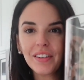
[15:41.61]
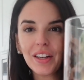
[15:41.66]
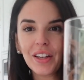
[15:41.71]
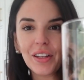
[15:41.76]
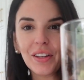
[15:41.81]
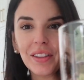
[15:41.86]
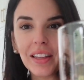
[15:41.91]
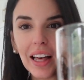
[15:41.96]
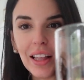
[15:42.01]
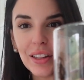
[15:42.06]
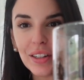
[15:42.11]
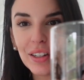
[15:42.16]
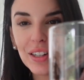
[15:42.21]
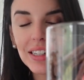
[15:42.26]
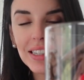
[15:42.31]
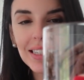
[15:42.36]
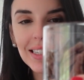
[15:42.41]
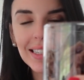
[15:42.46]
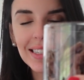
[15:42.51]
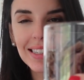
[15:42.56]
cute that
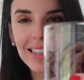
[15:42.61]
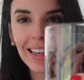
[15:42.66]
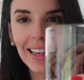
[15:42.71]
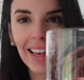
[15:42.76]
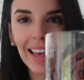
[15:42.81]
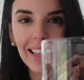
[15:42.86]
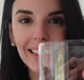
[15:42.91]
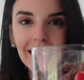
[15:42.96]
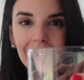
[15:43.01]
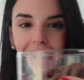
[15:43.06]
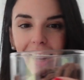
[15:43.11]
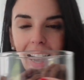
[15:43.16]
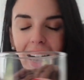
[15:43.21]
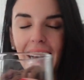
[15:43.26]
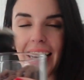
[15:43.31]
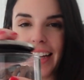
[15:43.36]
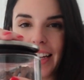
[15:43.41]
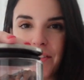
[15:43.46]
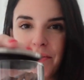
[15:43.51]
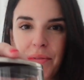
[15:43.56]
looks. and then
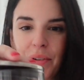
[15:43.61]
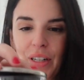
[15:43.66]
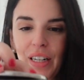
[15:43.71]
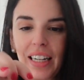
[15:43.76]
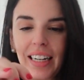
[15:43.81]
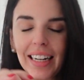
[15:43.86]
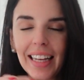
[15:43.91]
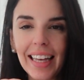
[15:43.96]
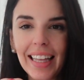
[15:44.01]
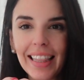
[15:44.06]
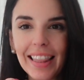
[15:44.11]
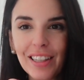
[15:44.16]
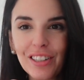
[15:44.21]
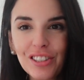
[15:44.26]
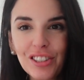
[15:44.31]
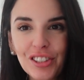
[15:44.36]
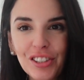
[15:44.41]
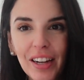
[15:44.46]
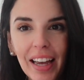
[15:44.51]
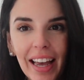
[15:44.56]
I can put it in
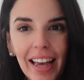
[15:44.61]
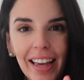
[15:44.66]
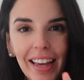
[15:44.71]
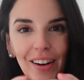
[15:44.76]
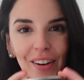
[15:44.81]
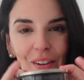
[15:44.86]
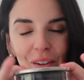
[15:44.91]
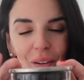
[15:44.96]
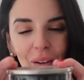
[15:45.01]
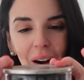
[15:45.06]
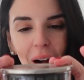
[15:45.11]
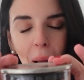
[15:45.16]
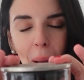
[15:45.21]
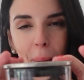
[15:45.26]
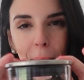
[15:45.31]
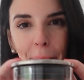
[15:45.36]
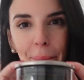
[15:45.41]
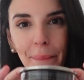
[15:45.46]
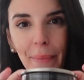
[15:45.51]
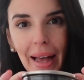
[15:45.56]
their tray or
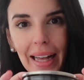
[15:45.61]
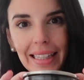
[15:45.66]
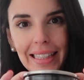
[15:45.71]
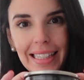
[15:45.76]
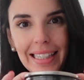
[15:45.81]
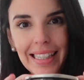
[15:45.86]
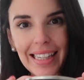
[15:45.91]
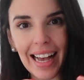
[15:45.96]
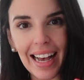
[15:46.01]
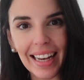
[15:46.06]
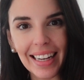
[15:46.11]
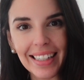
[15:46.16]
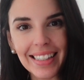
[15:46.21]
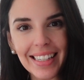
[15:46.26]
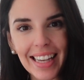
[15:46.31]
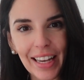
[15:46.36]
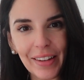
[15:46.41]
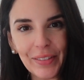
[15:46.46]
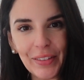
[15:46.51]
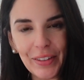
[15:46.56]
bedside
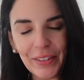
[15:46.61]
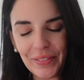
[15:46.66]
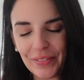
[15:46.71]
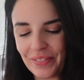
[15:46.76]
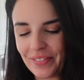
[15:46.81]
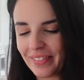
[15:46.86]
table.